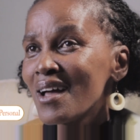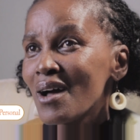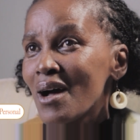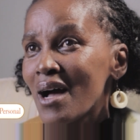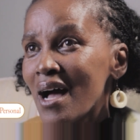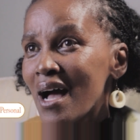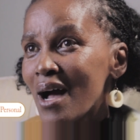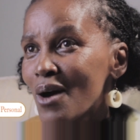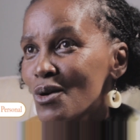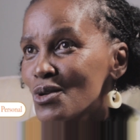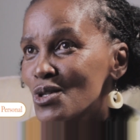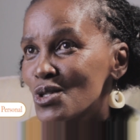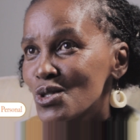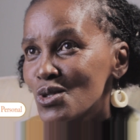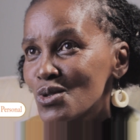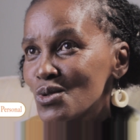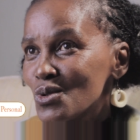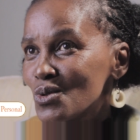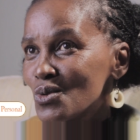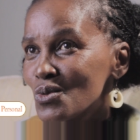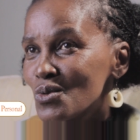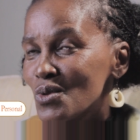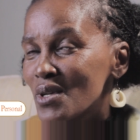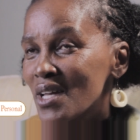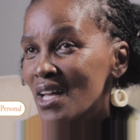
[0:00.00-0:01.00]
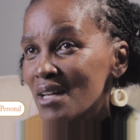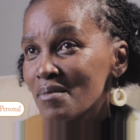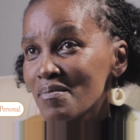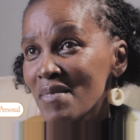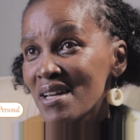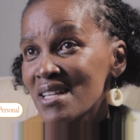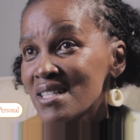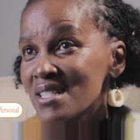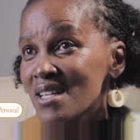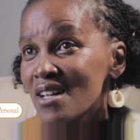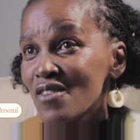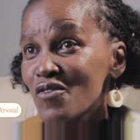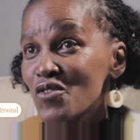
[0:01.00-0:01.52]
how to get
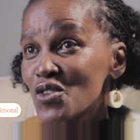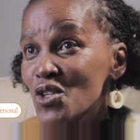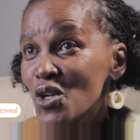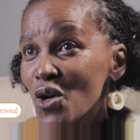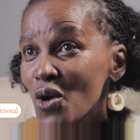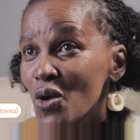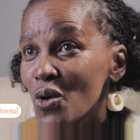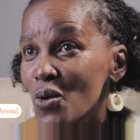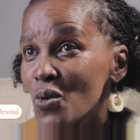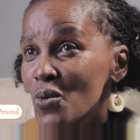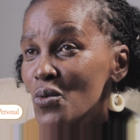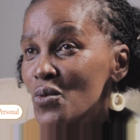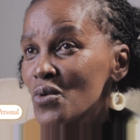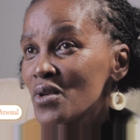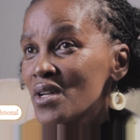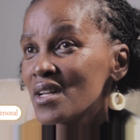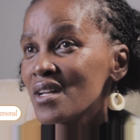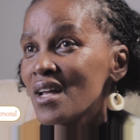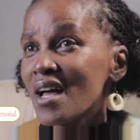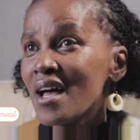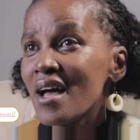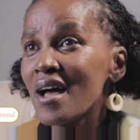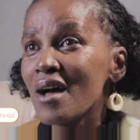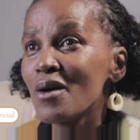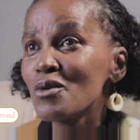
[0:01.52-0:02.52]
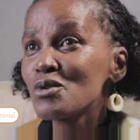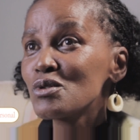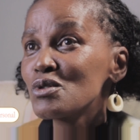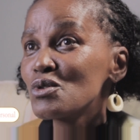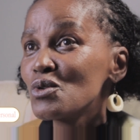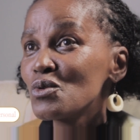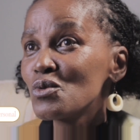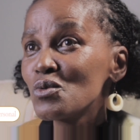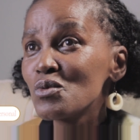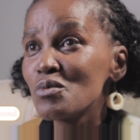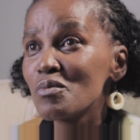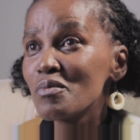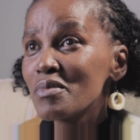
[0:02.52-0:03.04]
myself known, how
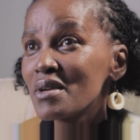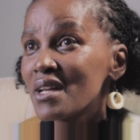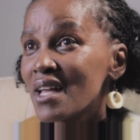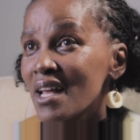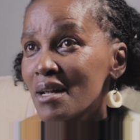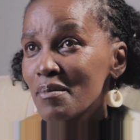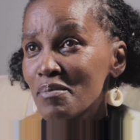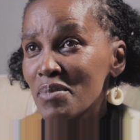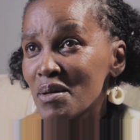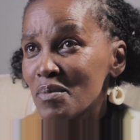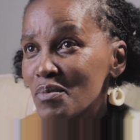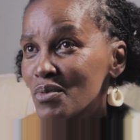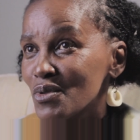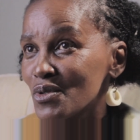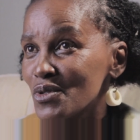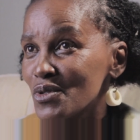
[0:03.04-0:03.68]
to get people